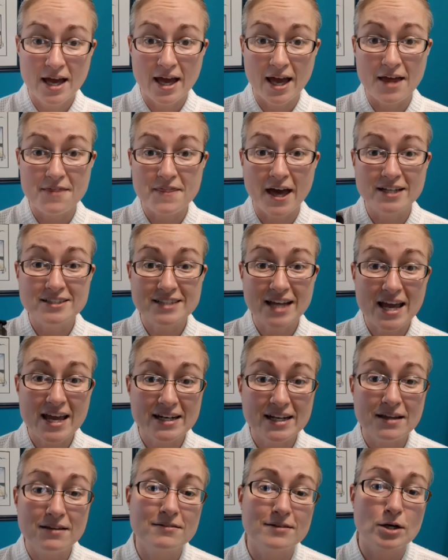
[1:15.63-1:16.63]
And that
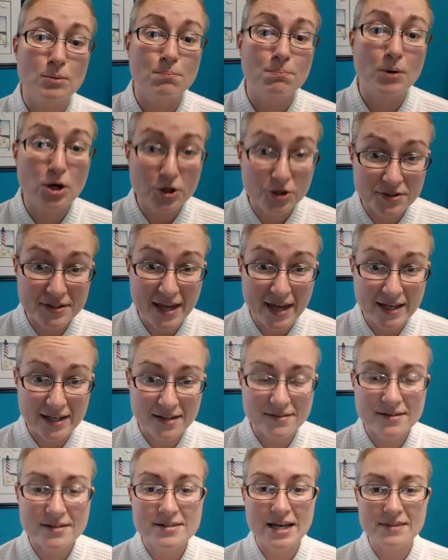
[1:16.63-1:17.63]
date is their birth date.
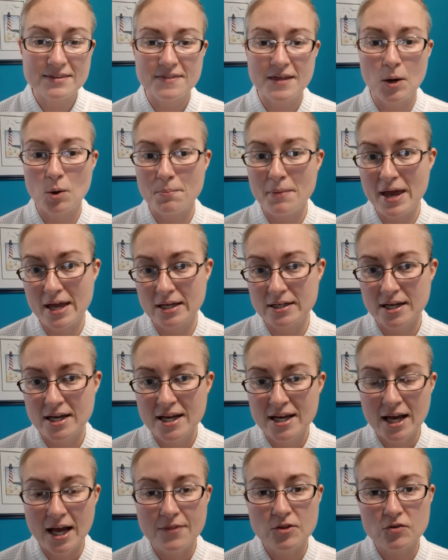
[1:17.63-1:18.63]
It's the date they were made.
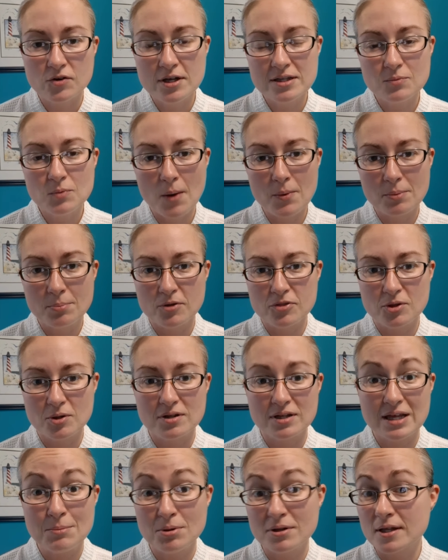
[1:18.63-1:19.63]
And the reason why we put those
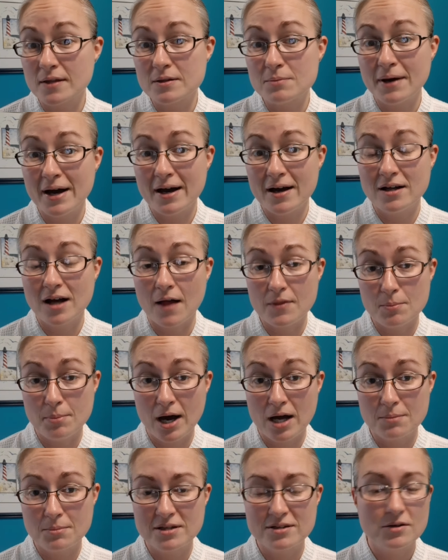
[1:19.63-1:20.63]
labels on the
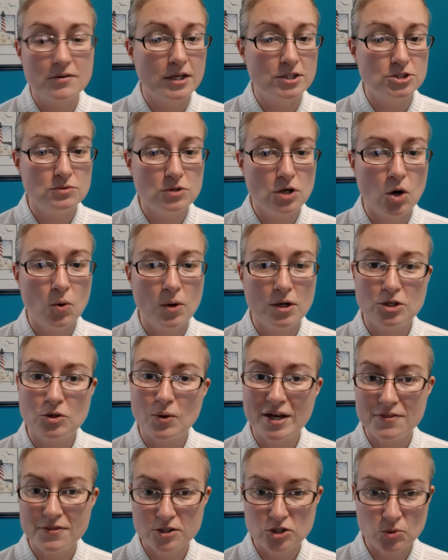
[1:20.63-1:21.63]
bottom is so that you know when you
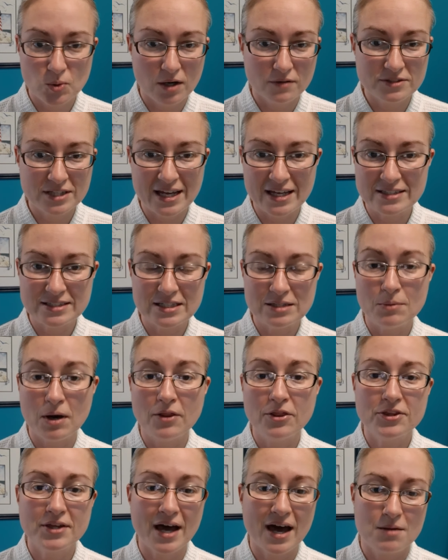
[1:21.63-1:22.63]
hit the 12 to 18
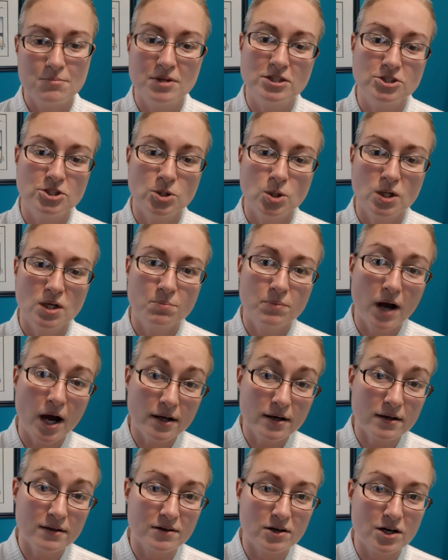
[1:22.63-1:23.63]
month time that your
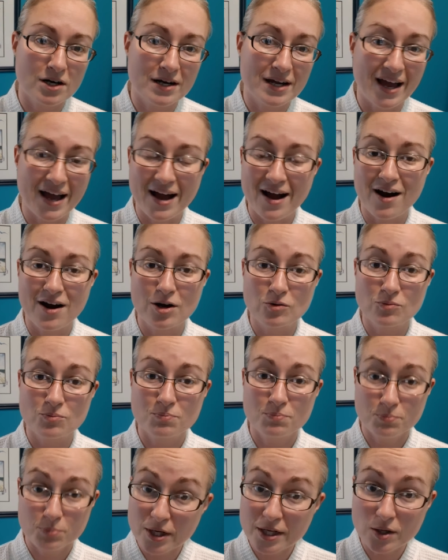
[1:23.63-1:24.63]
products are
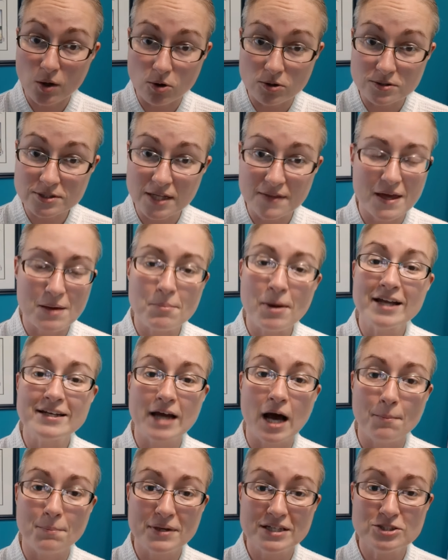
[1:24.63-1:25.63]
pretty old and they might
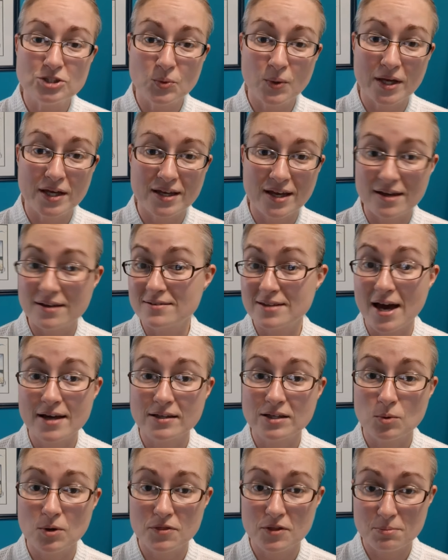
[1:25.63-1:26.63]
not be doing
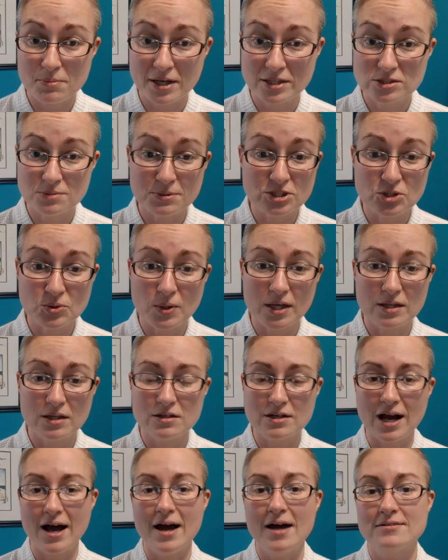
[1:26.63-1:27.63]
exactly what they're meant to be doing. They're
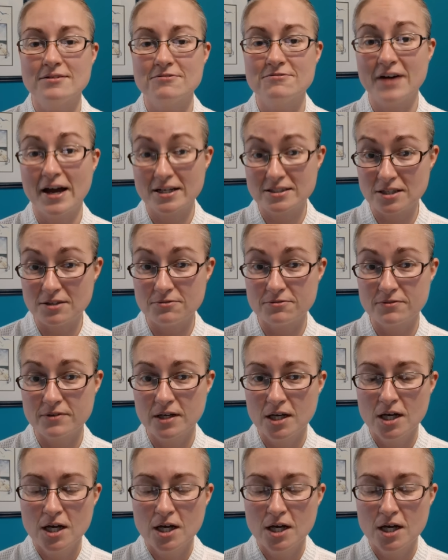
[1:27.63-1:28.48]
not as effective.